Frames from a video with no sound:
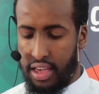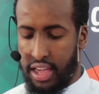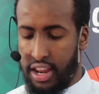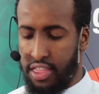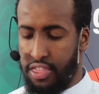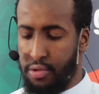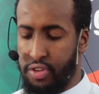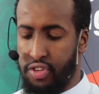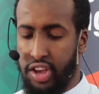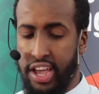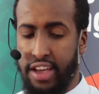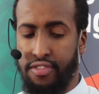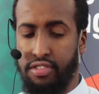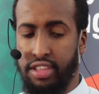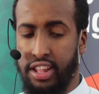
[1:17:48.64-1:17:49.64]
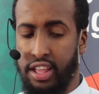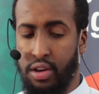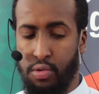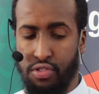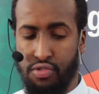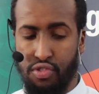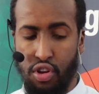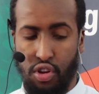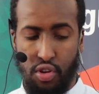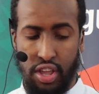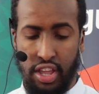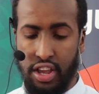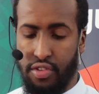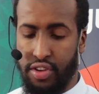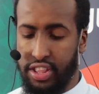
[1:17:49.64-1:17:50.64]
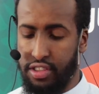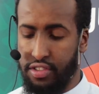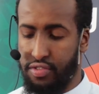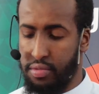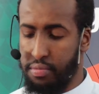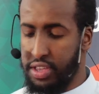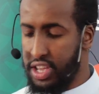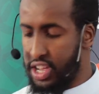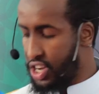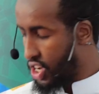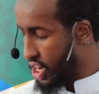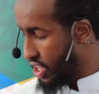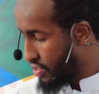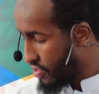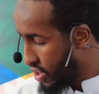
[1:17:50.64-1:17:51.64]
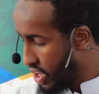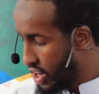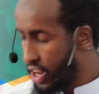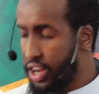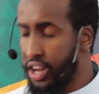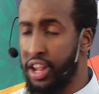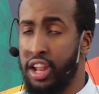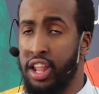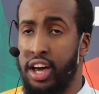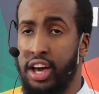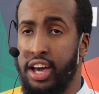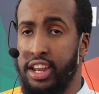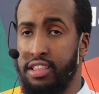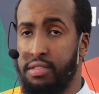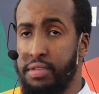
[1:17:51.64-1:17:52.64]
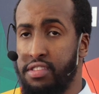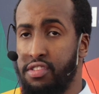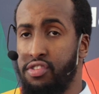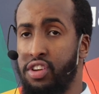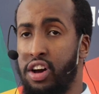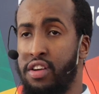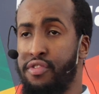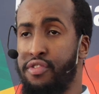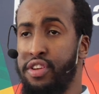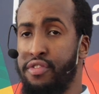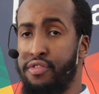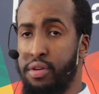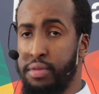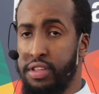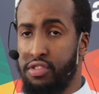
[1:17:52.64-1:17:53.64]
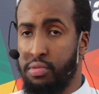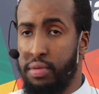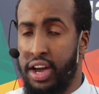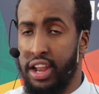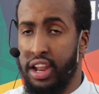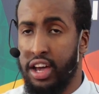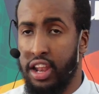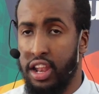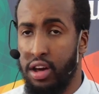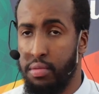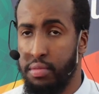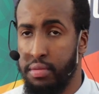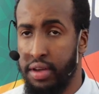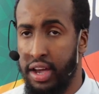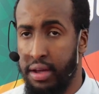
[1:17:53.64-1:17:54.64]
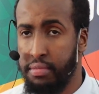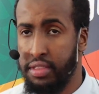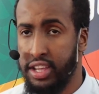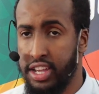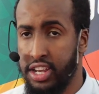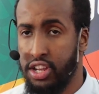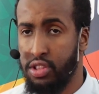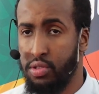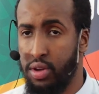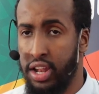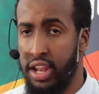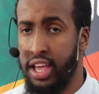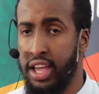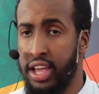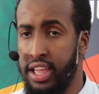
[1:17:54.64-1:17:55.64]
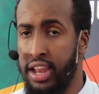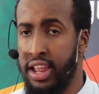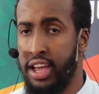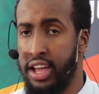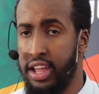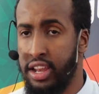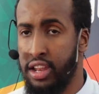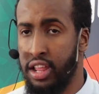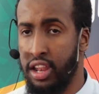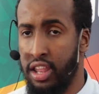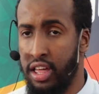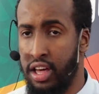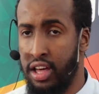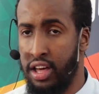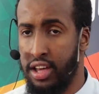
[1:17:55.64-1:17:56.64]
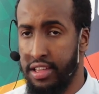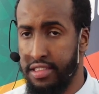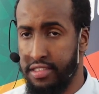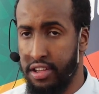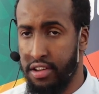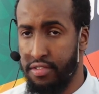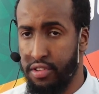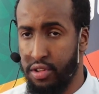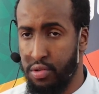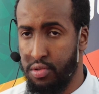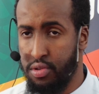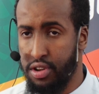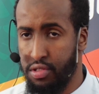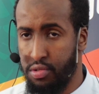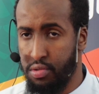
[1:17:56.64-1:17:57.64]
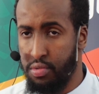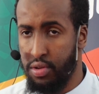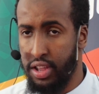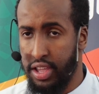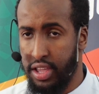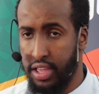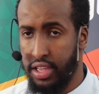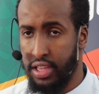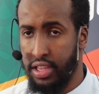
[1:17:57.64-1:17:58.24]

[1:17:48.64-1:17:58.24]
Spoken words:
Anything which I have said that was wrong or incorrect is from me and shaitan, and Allah and His Messenger are free from it. Subhanak Allahumma bihamdik, ashhadu an la ilaha illallah, astaghfiruka wa atubu ilayk.